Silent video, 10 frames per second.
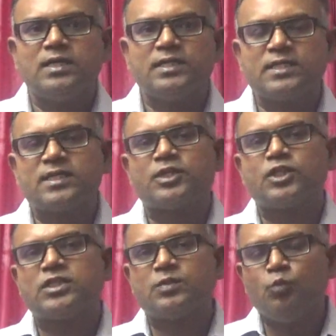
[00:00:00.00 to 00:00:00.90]

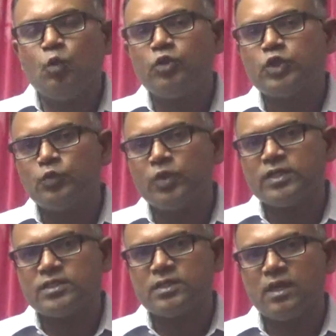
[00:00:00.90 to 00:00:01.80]
discussions moved
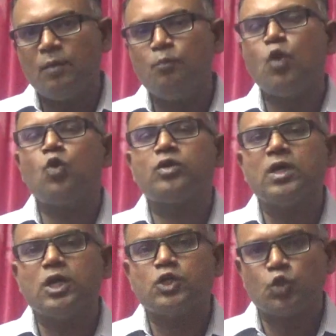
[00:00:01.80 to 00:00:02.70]
towards a
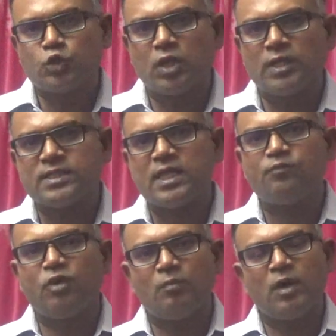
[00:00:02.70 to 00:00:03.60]
more sociological
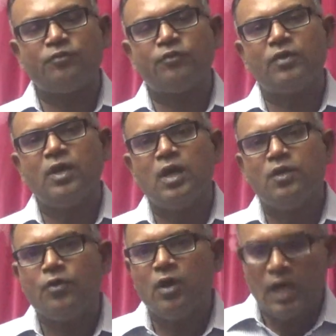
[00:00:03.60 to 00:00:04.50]
form of
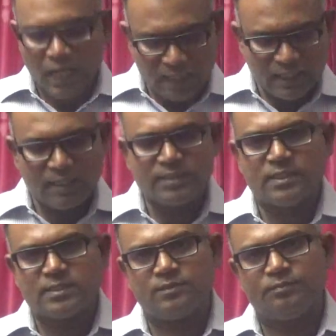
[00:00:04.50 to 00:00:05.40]

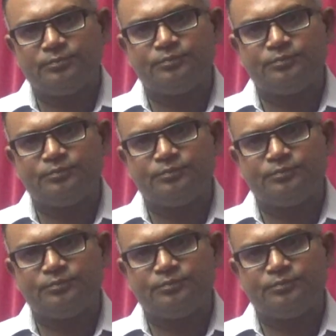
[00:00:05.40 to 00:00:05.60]
analysis.